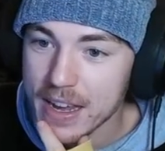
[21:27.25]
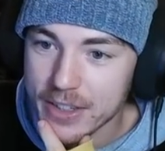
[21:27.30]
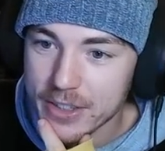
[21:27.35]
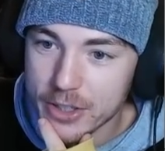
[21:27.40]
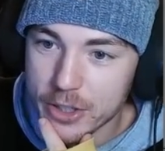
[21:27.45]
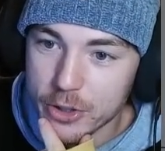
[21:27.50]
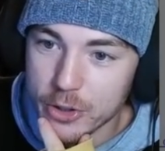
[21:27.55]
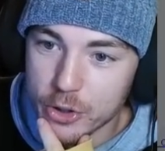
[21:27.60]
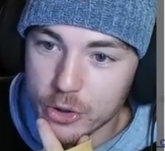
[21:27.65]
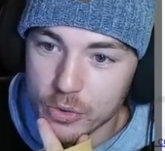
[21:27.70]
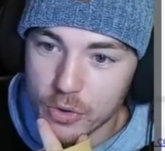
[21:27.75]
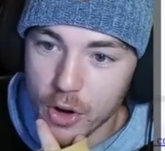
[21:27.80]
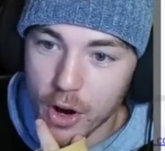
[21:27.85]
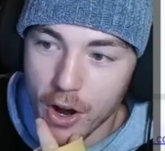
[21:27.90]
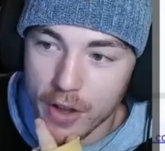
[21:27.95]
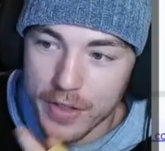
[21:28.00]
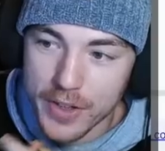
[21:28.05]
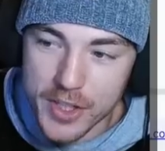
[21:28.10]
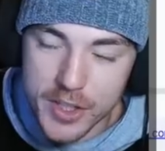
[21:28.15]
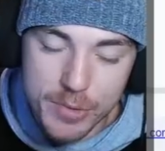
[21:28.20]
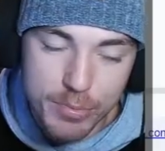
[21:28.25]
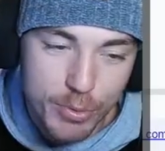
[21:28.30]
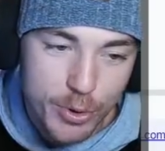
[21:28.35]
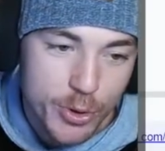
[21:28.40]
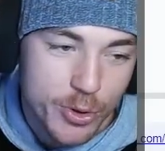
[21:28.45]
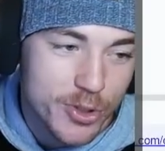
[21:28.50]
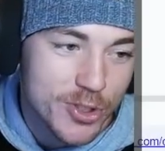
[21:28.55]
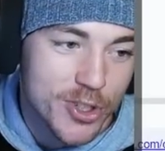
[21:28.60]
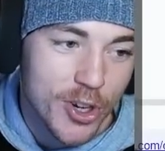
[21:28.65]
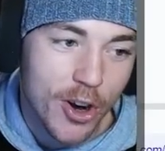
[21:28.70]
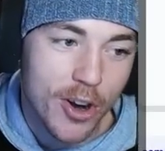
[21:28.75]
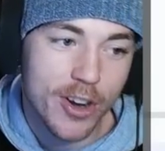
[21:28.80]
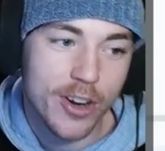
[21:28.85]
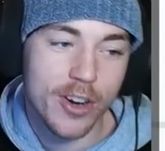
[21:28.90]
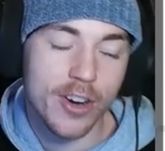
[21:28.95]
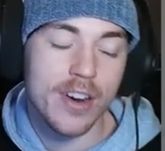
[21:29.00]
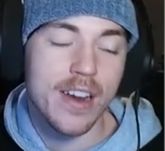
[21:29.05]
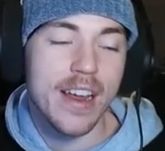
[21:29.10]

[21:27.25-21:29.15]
to draw the Spruce Darter,